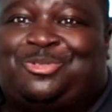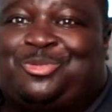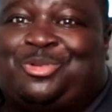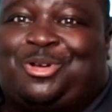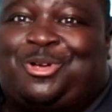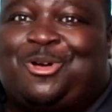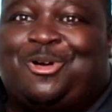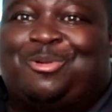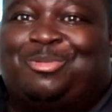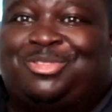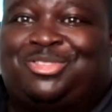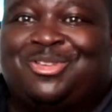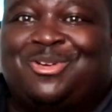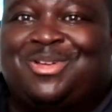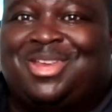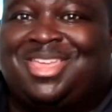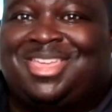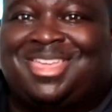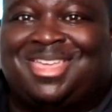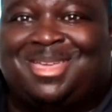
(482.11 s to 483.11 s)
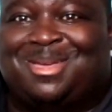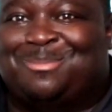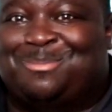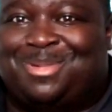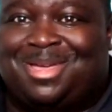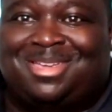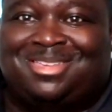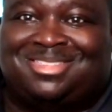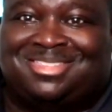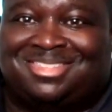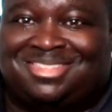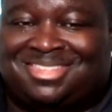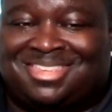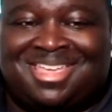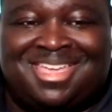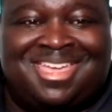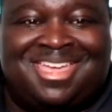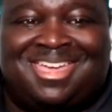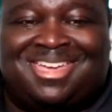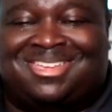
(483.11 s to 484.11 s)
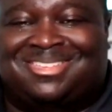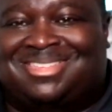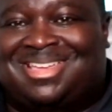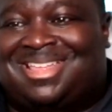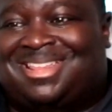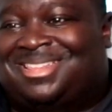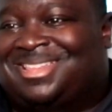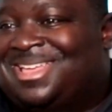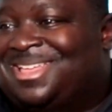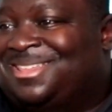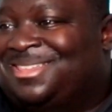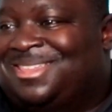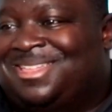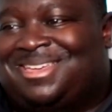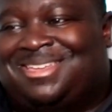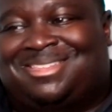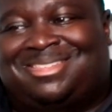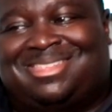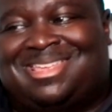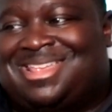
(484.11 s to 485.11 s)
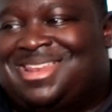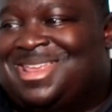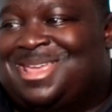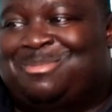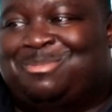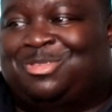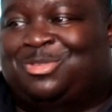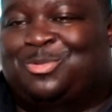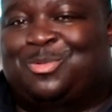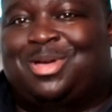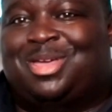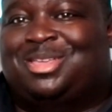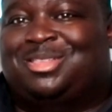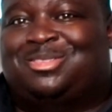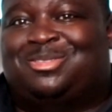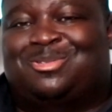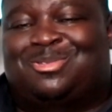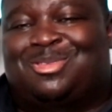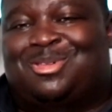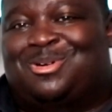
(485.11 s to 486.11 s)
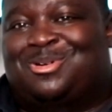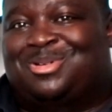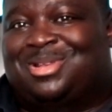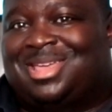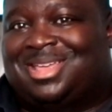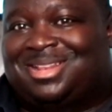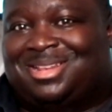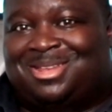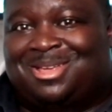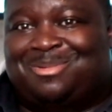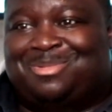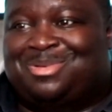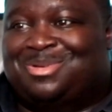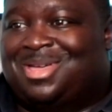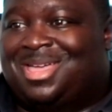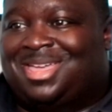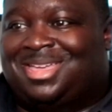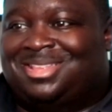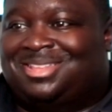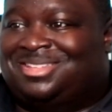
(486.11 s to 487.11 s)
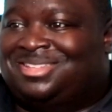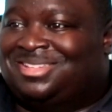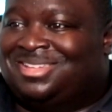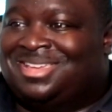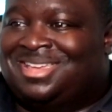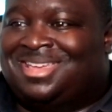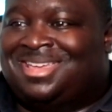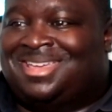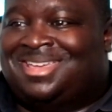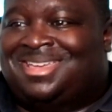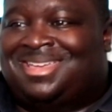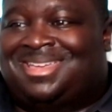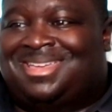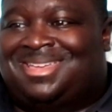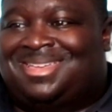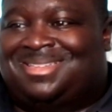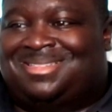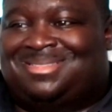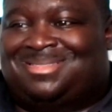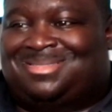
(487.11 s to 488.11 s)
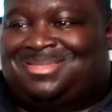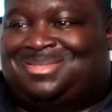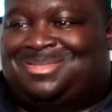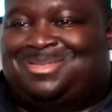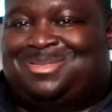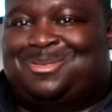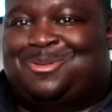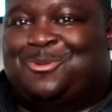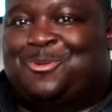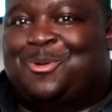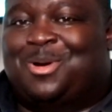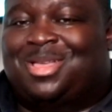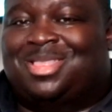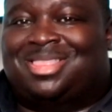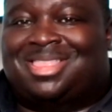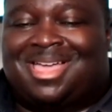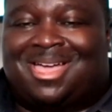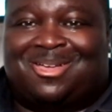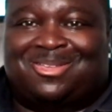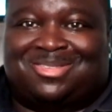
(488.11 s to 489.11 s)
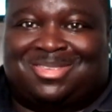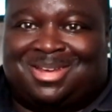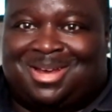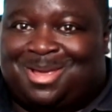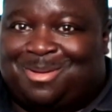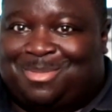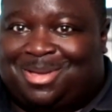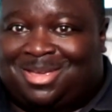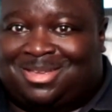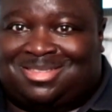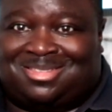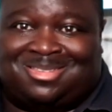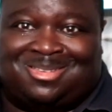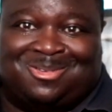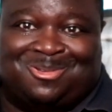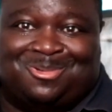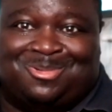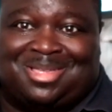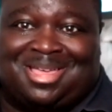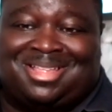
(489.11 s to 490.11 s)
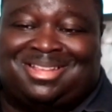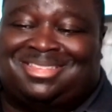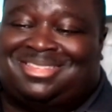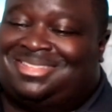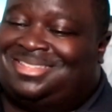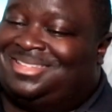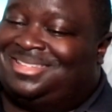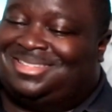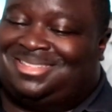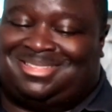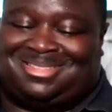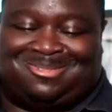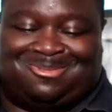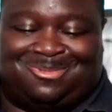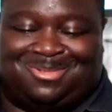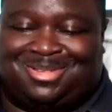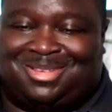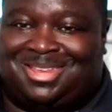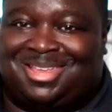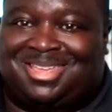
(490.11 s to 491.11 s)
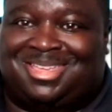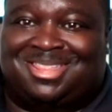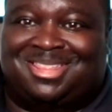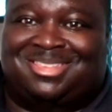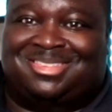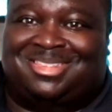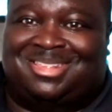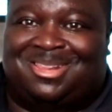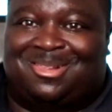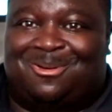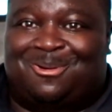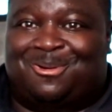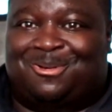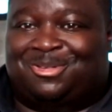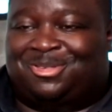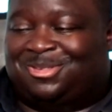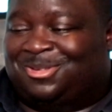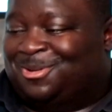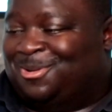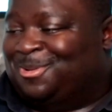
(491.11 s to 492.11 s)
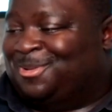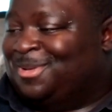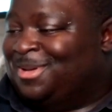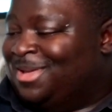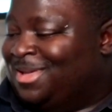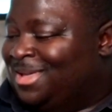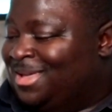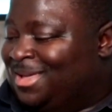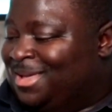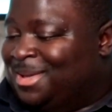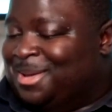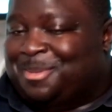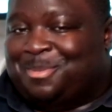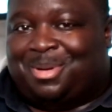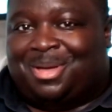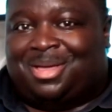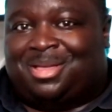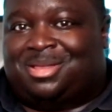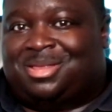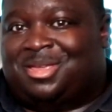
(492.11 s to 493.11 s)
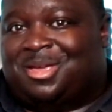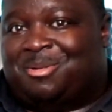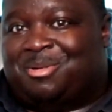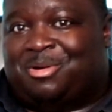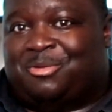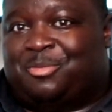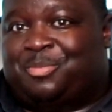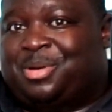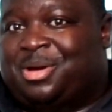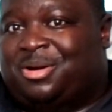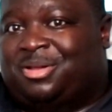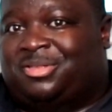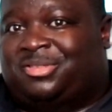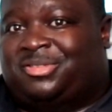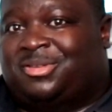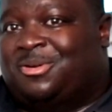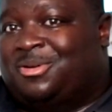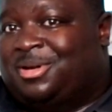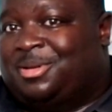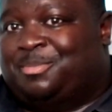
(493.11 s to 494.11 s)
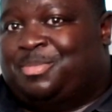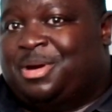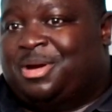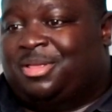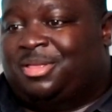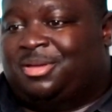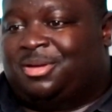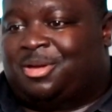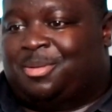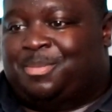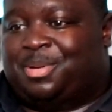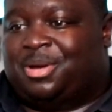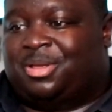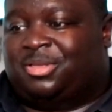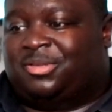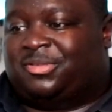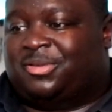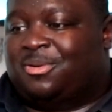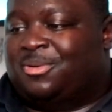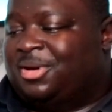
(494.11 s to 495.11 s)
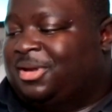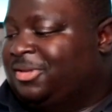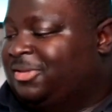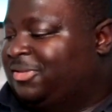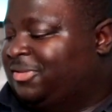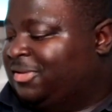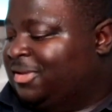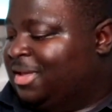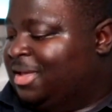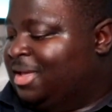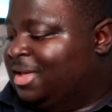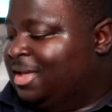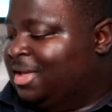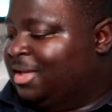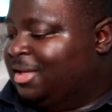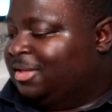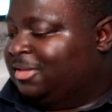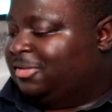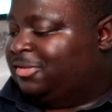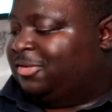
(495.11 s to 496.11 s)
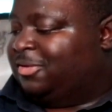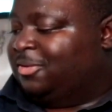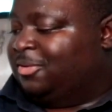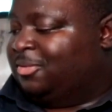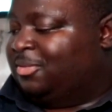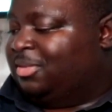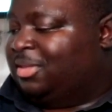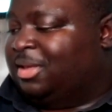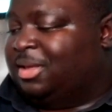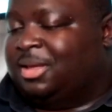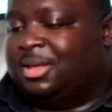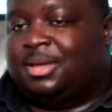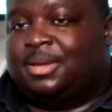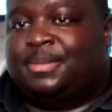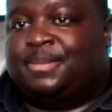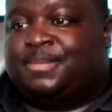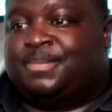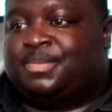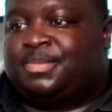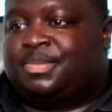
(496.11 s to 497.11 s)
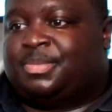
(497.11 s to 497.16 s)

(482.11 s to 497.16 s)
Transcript: want to call them Sony King of Basses, because that name is way too long. That WH-1000 MX2, that's just ridiculously long. So, but yeah, I'm gonna compare the Sonys to the